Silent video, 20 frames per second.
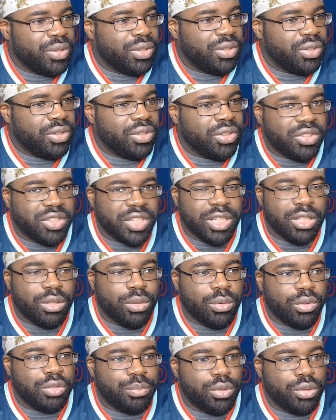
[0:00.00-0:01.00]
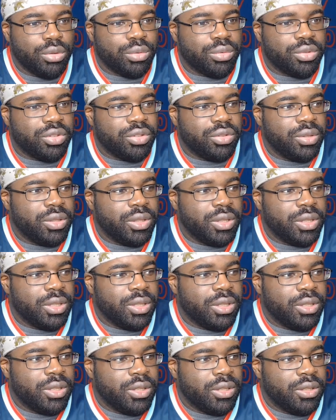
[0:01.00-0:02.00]
St. Louis Blues.
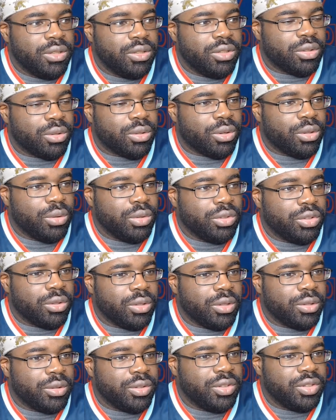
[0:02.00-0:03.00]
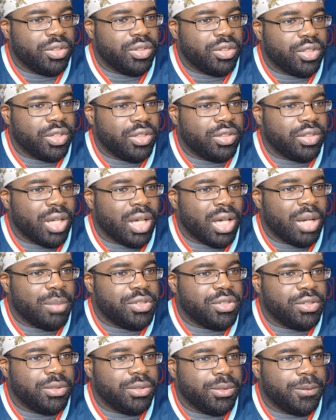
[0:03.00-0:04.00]
So those are 6
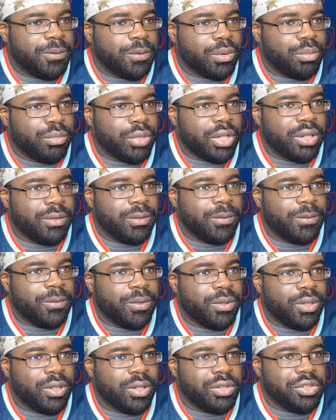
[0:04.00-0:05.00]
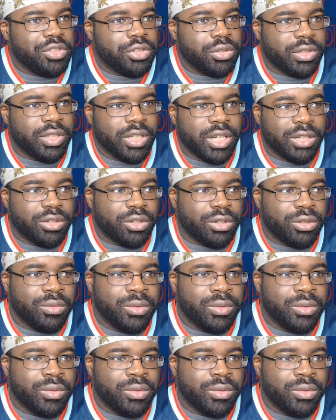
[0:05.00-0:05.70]
options for Giordano.